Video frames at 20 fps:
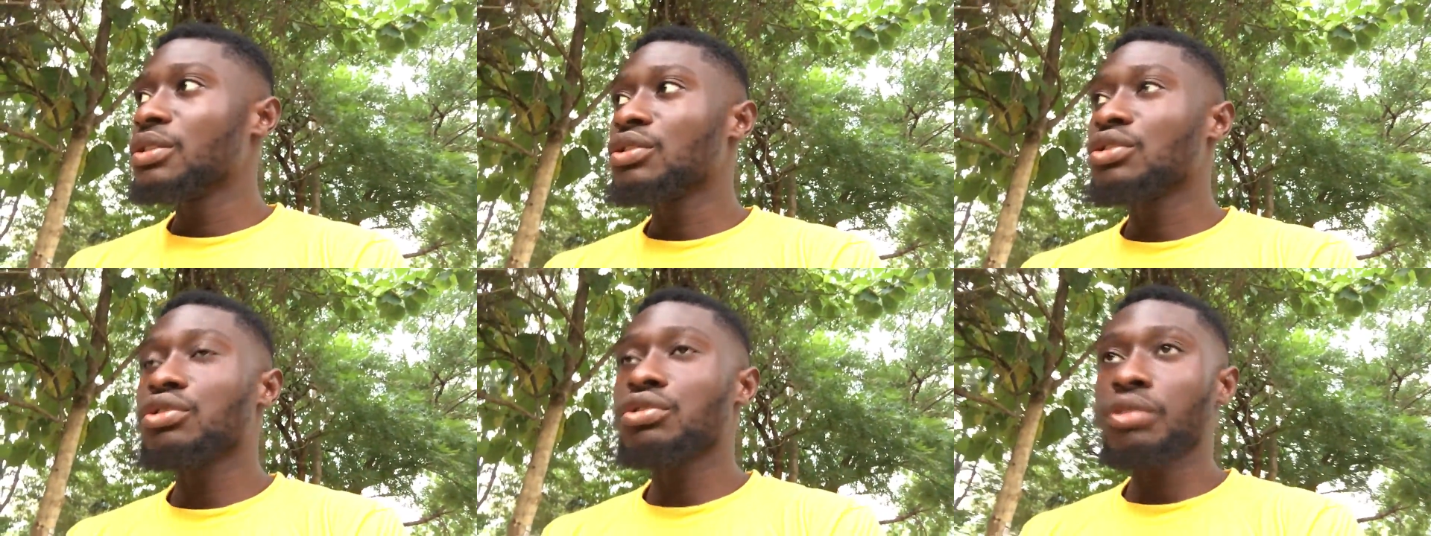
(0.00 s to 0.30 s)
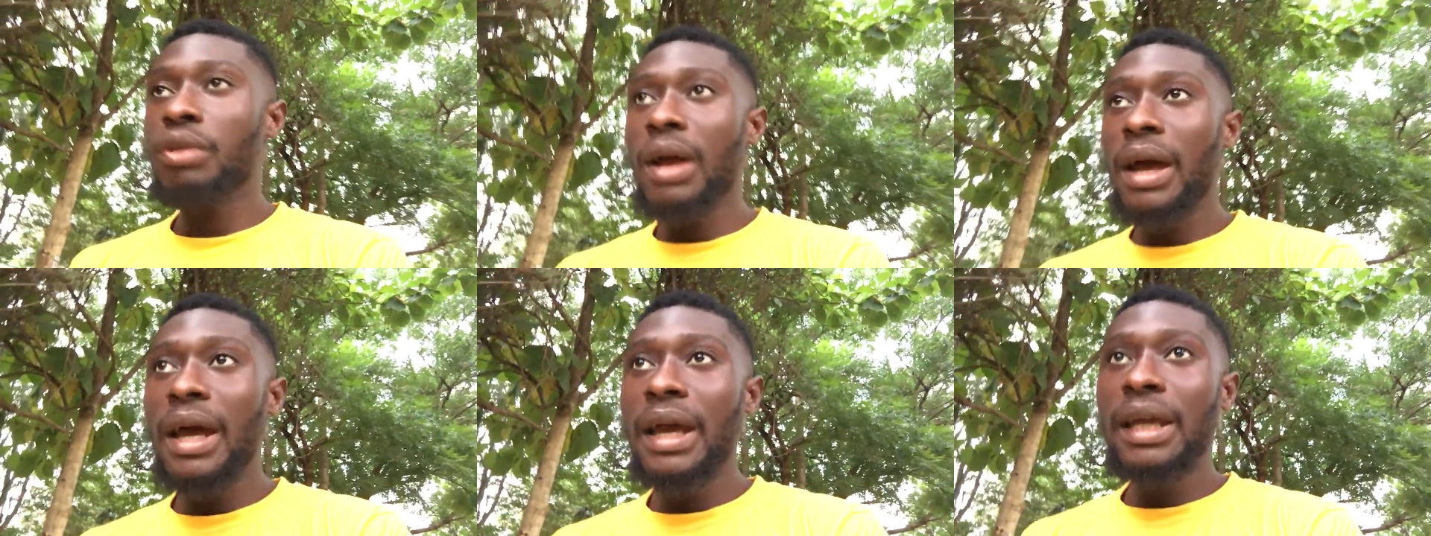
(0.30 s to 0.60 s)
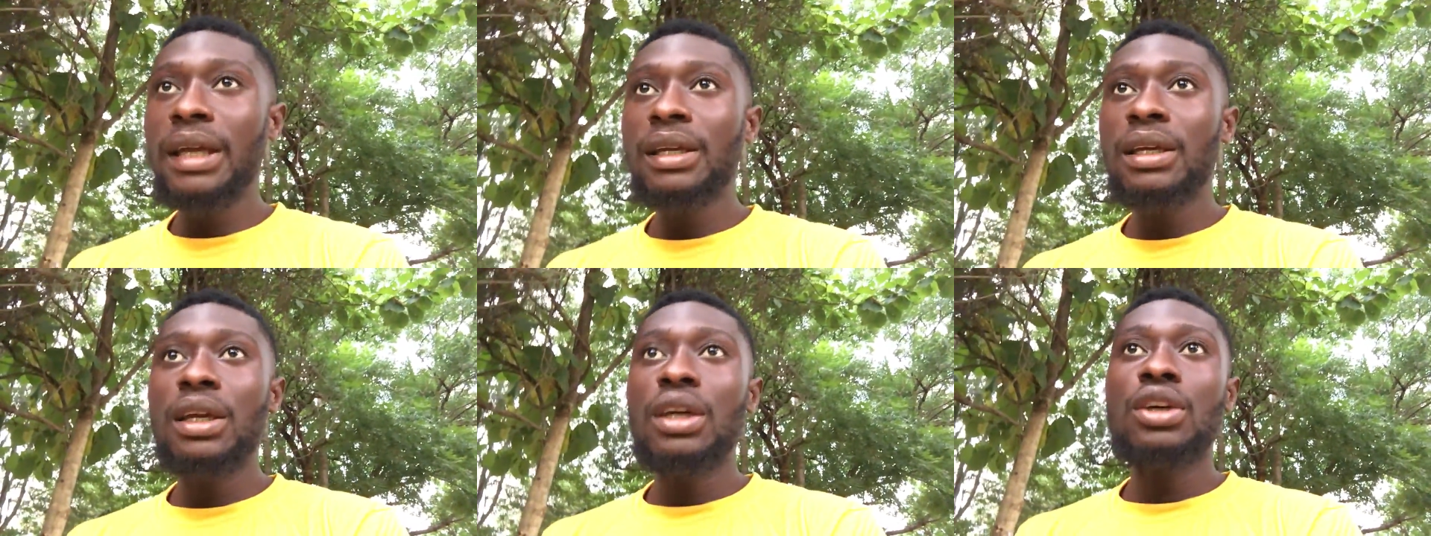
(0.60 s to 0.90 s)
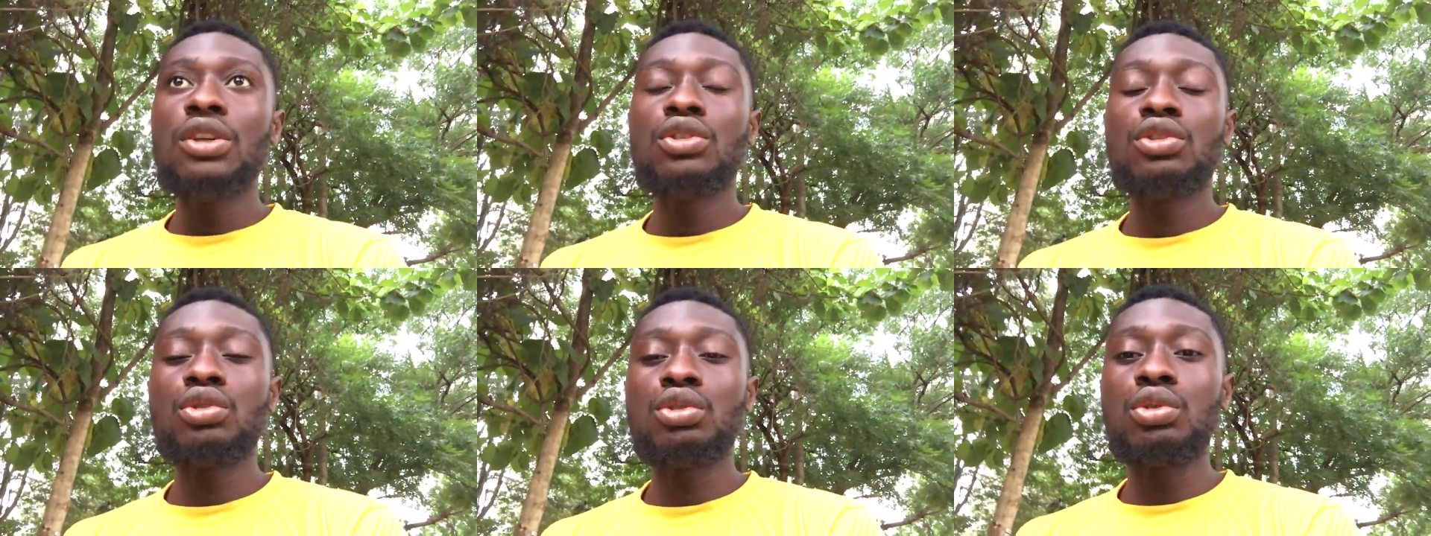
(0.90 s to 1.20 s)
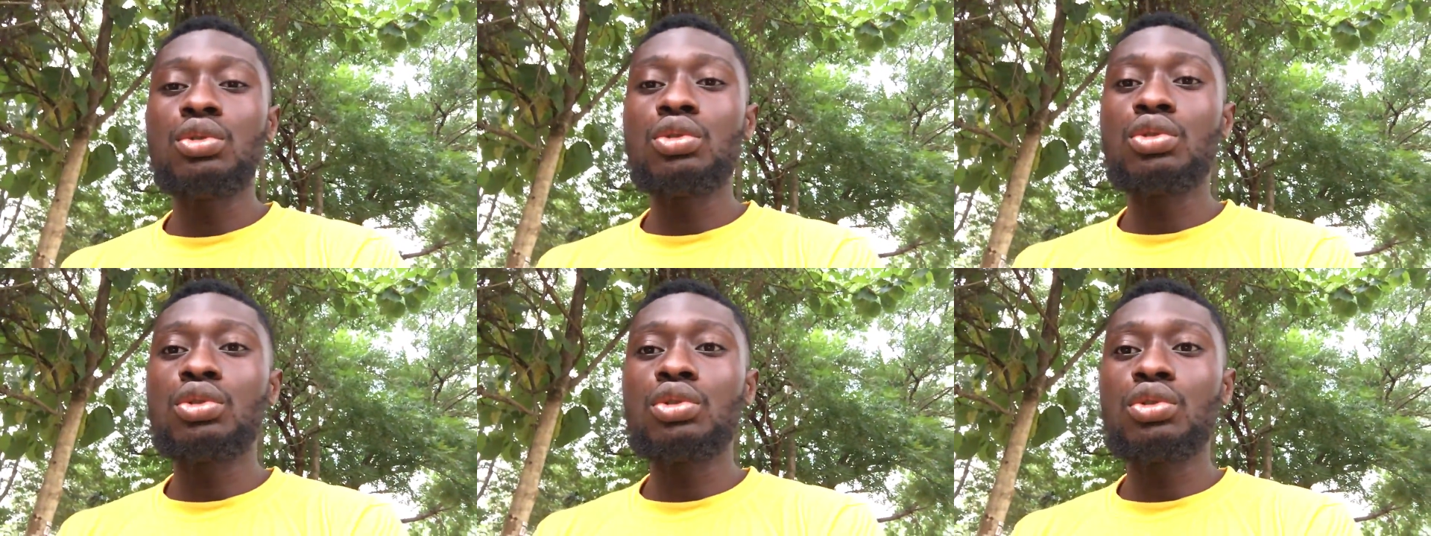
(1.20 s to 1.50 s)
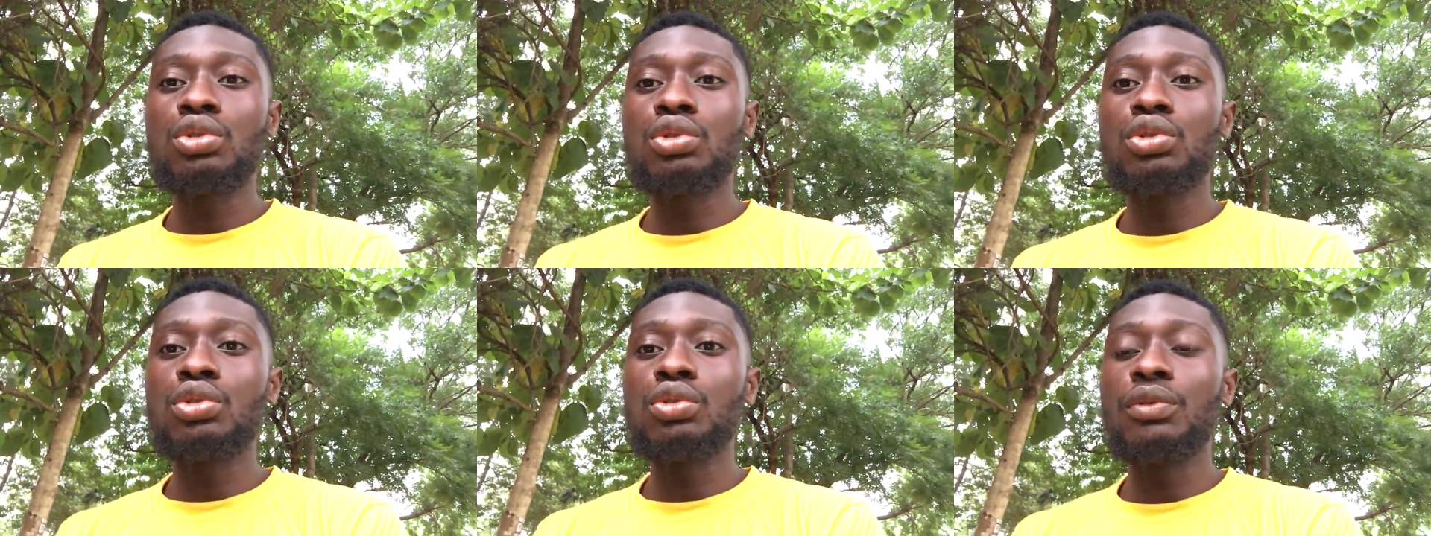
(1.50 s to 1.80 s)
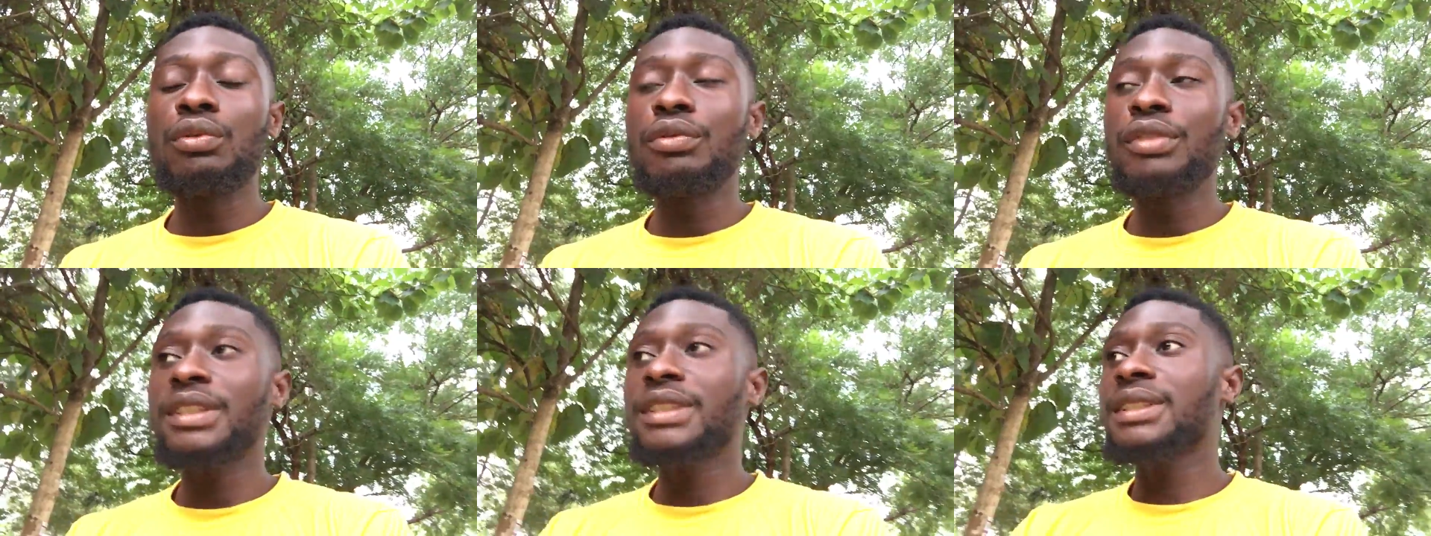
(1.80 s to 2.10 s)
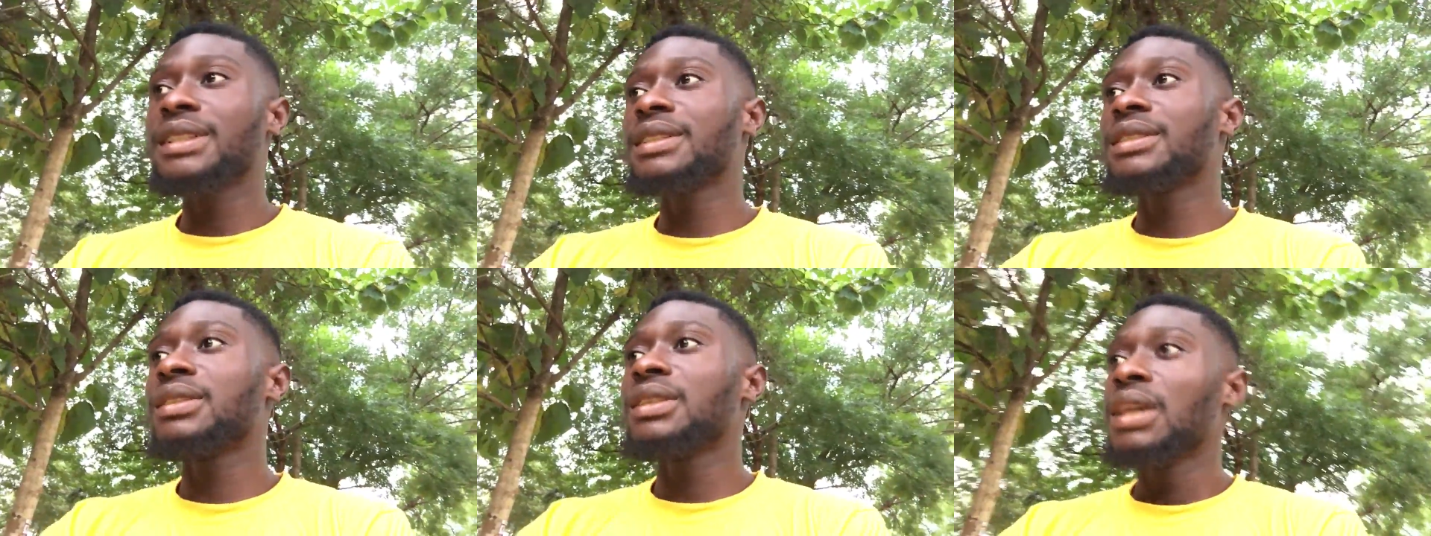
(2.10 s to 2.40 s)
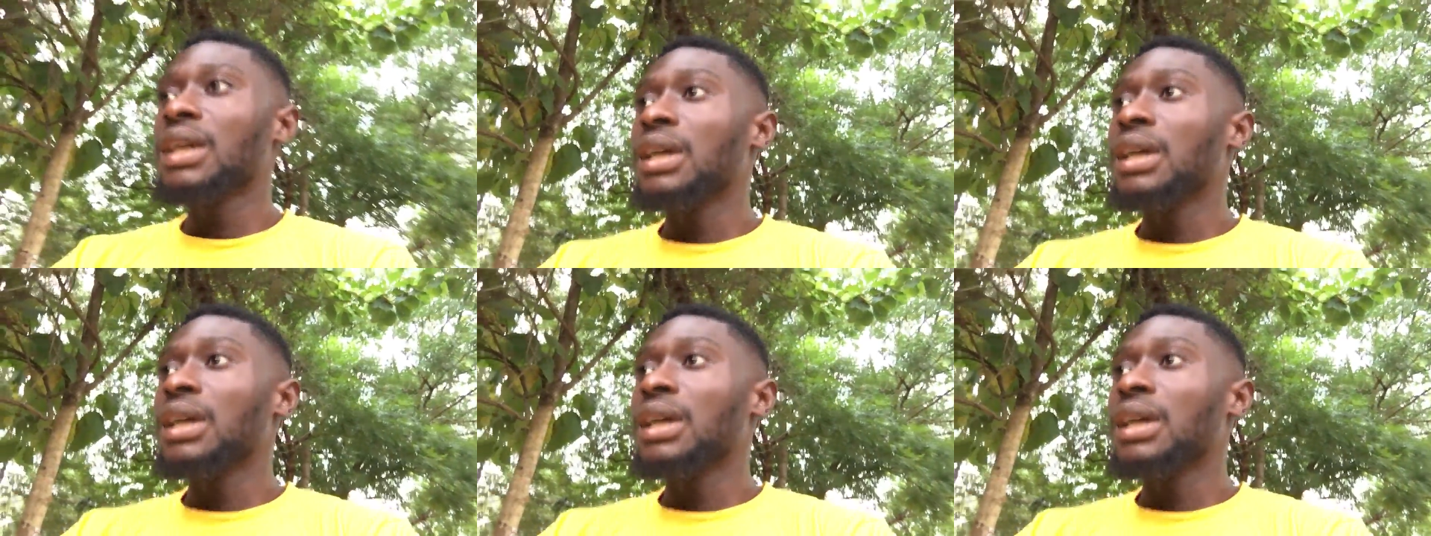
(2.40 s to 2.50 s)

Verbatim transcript: Try to, to, to, to visit